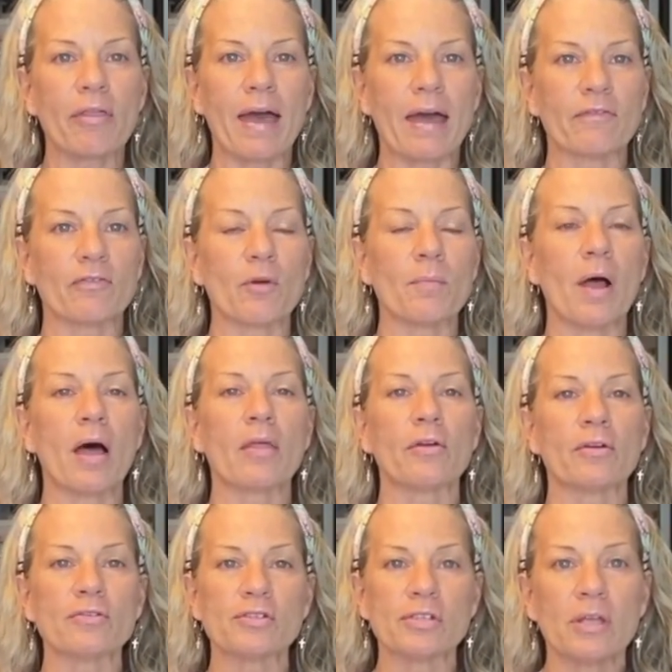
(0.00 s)
that from
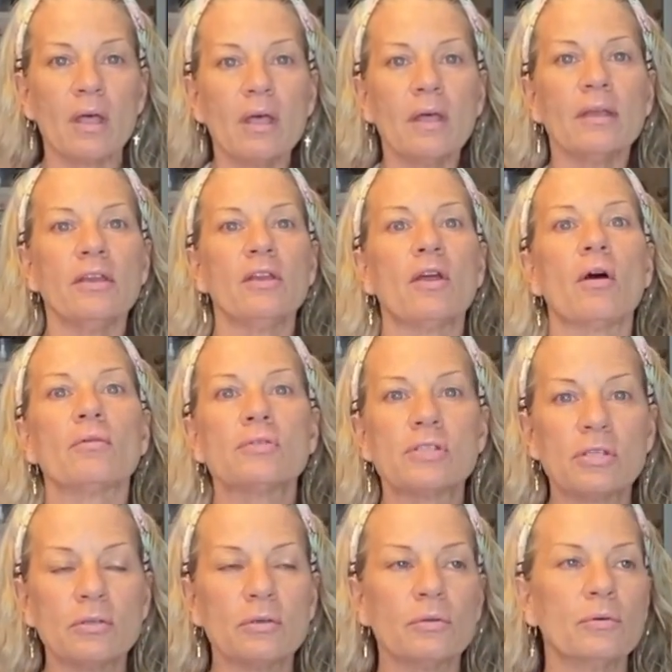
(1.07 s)
others, you know,
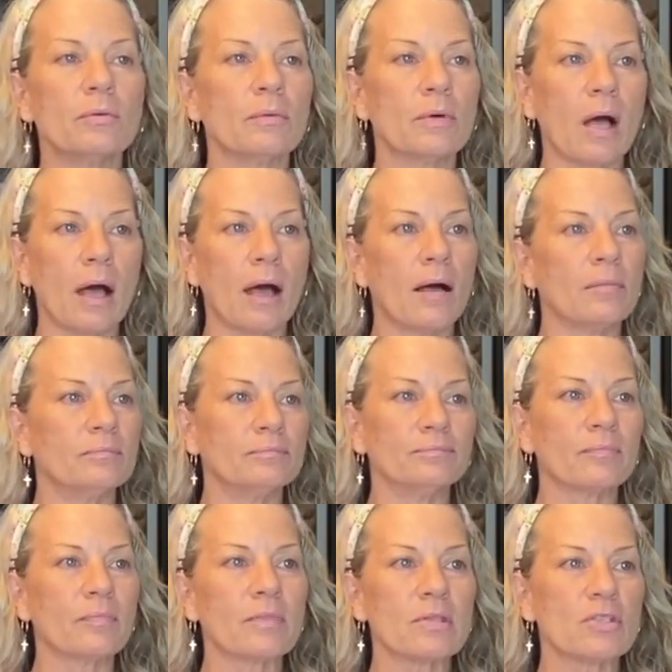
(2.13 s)
to
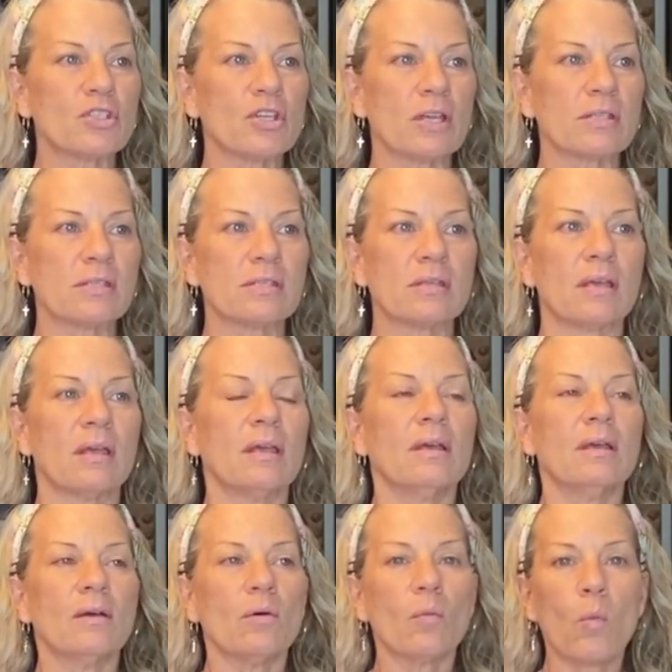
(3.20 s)
um, just
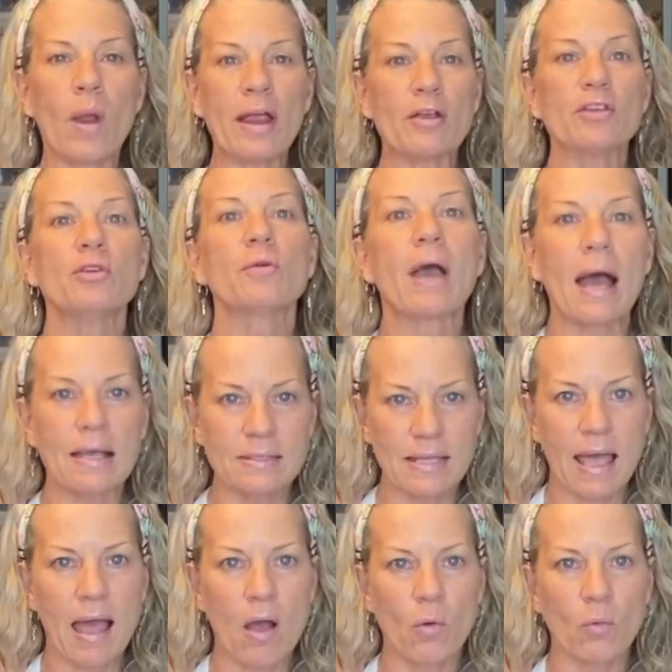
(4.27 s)
wear you guys
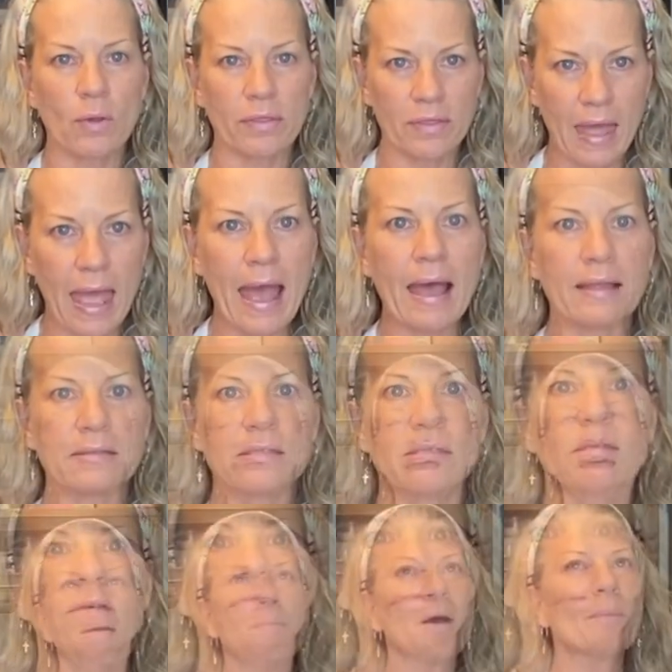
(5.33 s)
out with
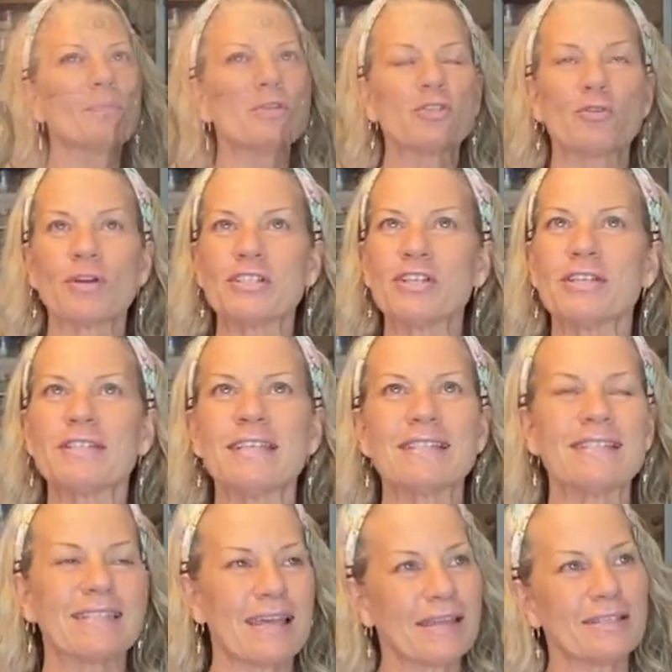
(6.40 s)
ads. But Patricia
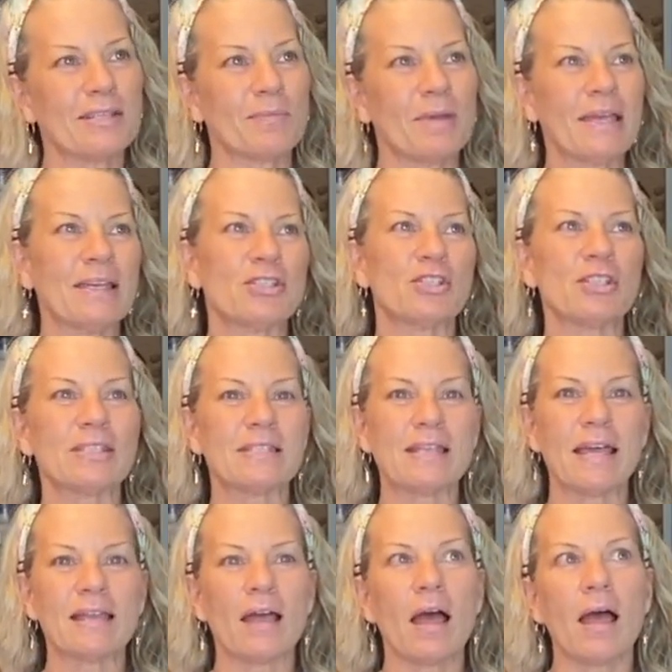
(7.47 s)
did say to me, she
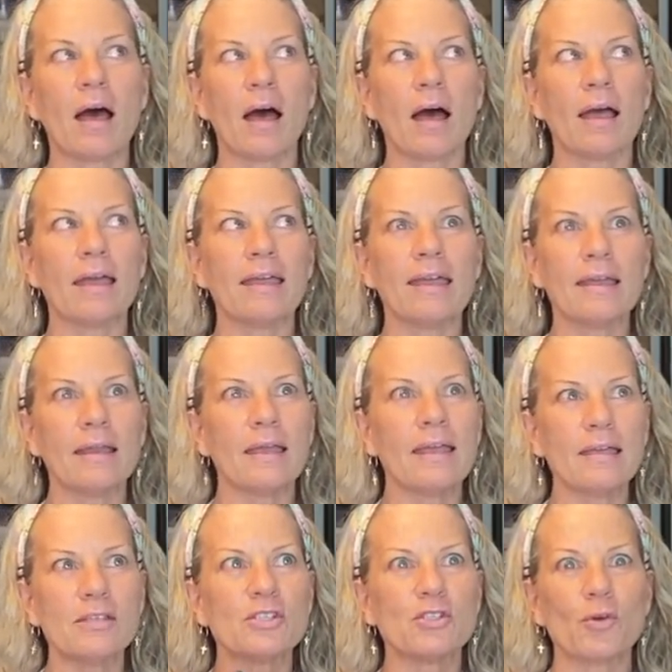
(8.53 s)
said, uh, it
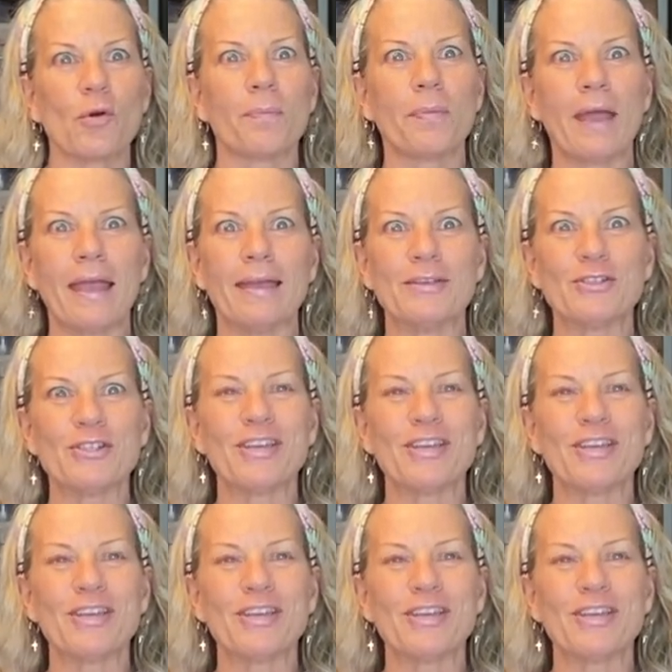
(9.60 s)
is your page.